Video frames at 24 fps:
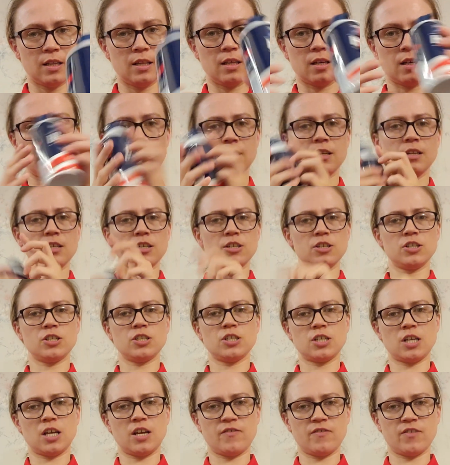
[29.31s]
then
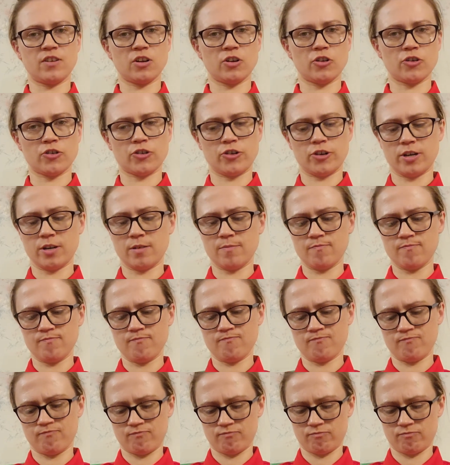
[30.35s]
shaving cream.